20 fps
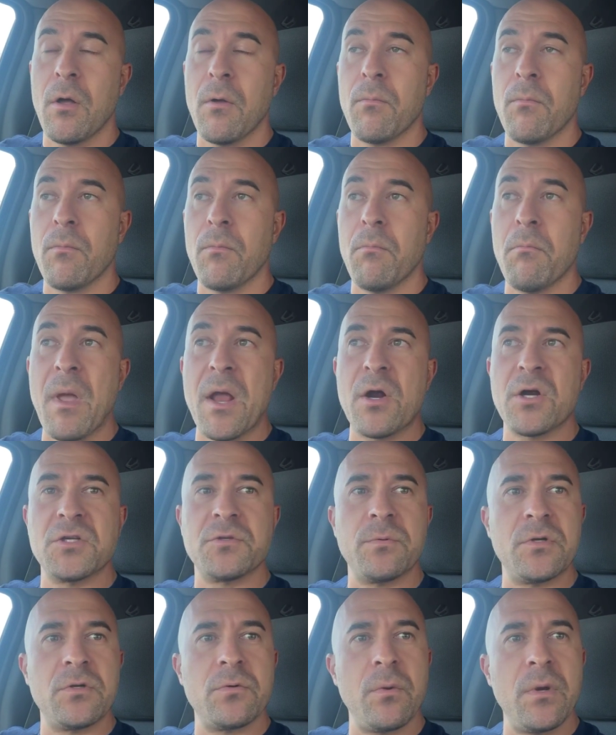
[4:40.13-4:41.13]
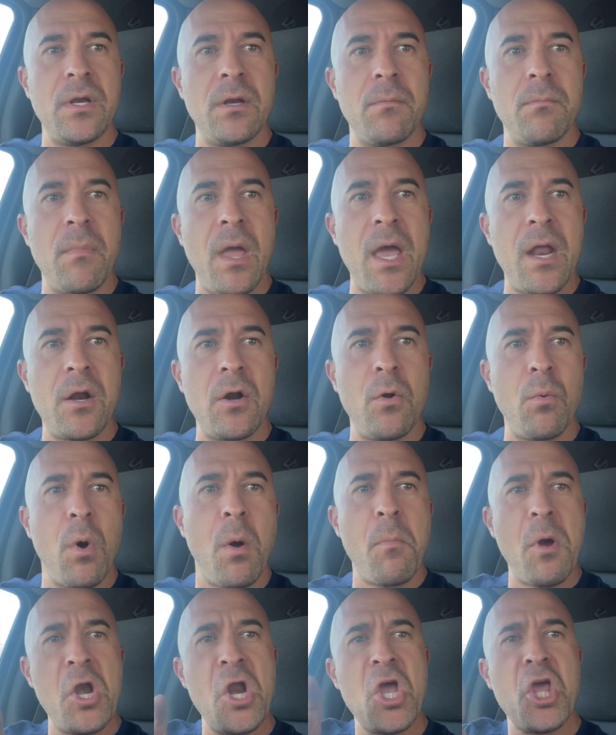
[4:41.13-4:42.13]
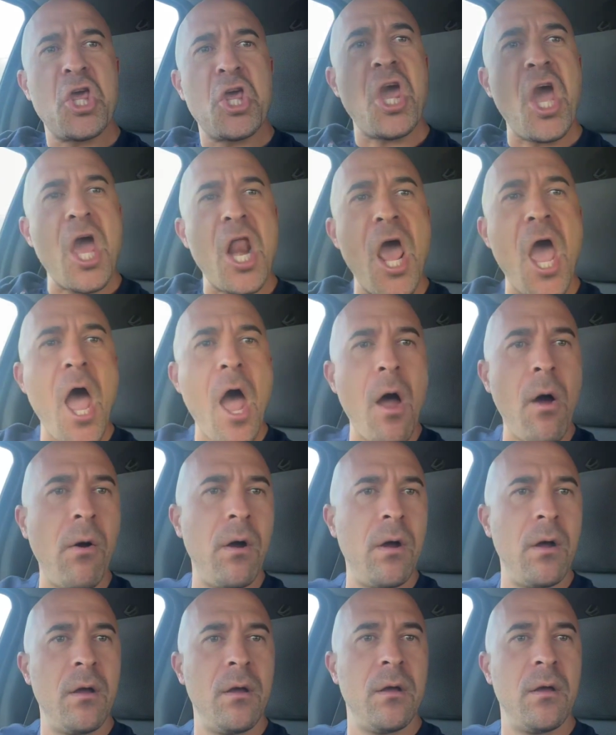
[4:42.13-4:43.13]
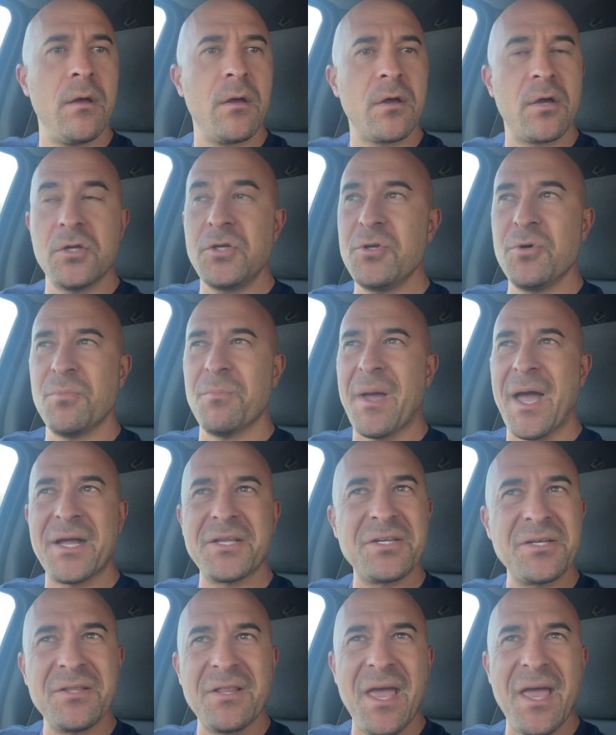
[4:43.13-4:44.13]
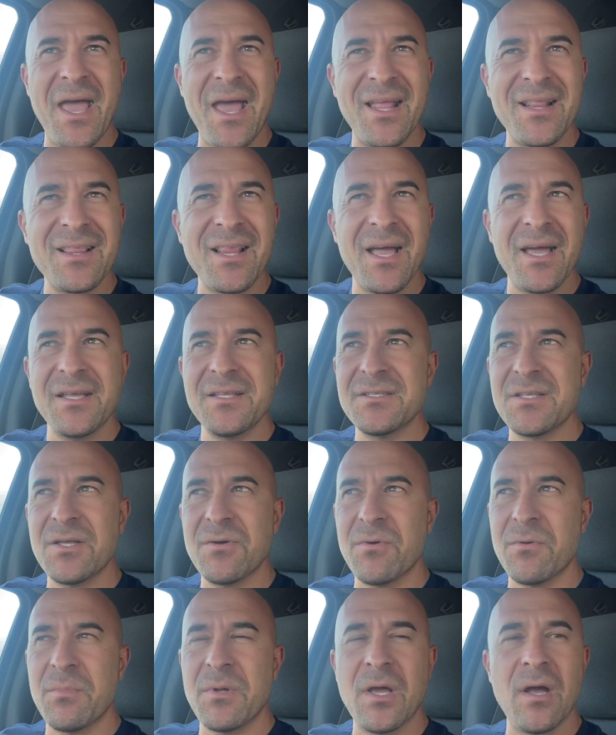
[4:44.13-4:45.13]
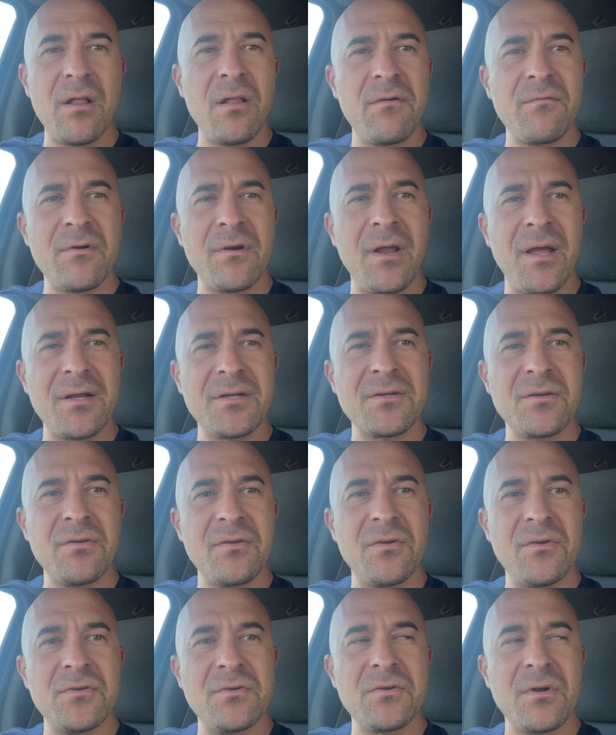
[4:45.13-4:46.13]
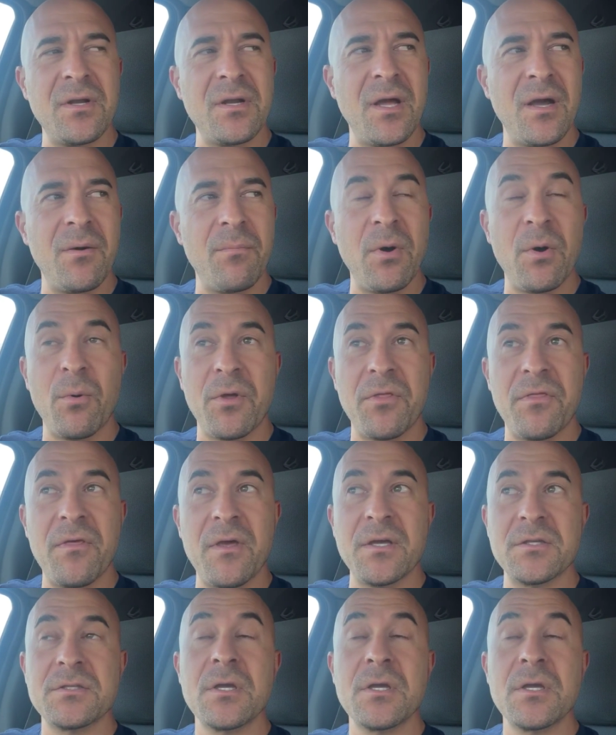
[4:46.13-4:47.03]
marriage between a man and a woman, get out. Could you imagine the headlines that would be all over national news right now? But with this,